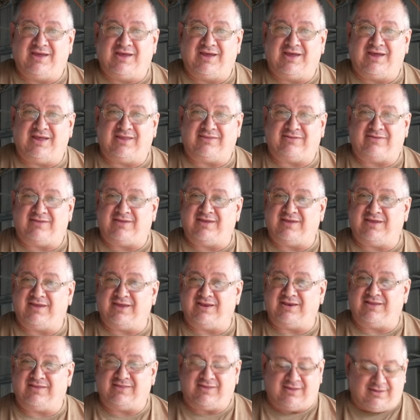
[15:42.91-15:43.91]
at
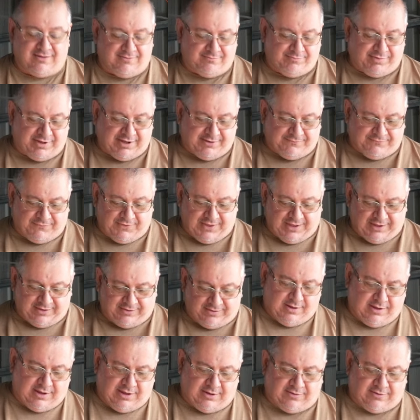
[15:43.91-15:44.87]
anything above that.